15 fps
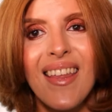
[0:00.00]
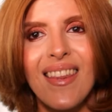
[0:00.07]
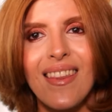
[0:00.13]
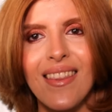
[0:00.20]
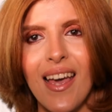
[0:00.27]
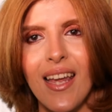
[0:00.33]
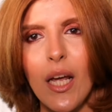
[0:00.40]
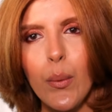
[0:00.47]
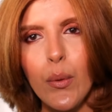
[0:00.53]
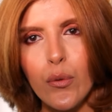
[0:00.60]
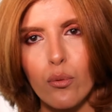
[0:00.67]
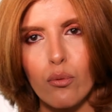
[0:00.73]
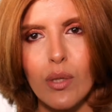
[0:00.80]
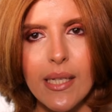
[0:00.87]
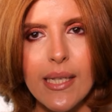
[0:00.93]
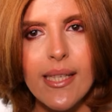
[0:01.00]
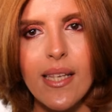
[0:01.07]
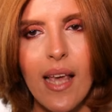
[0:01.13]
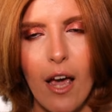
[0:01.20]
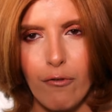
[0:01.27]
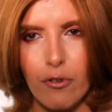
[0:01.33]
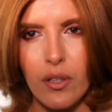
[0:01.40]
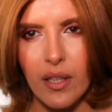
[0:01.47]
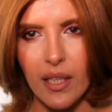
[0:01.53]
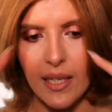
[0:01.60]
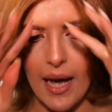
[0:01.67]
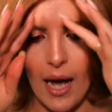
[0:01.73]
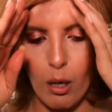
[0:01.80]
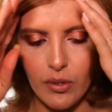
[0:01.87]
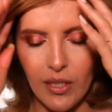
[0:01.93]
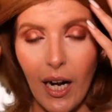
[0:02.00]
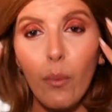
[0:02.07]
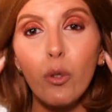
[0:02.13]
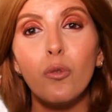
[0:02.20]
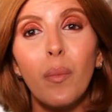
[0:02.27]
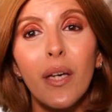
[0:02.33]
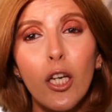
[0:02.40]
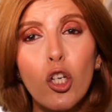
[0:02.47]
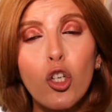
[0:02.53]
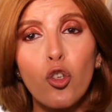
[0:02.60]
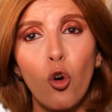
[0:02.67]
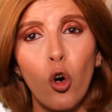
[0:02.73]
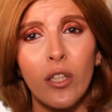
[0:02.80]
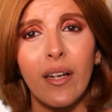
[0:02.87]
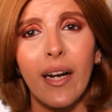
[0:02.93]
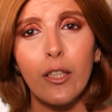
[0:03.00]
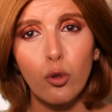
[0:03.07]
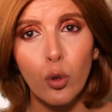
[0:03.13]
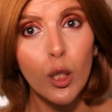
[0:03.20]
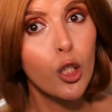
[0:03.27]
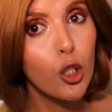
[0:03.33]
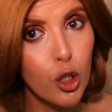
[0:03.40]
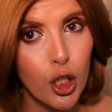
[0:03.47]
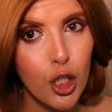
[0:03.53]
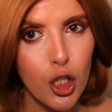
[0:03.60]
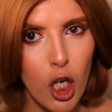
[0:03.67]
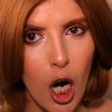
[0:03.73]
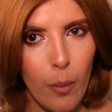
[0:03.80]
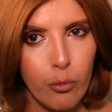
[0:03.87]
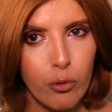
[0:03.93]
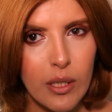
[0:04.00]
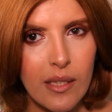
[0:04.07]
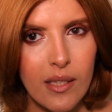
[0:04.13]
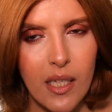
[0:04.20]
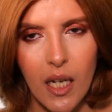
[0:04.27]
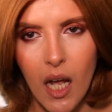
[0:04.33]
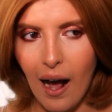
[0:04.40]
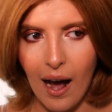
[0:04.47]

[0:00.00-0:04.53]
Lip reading: Then I would rinse everything out, and I would make sure that I do a good job rinsing.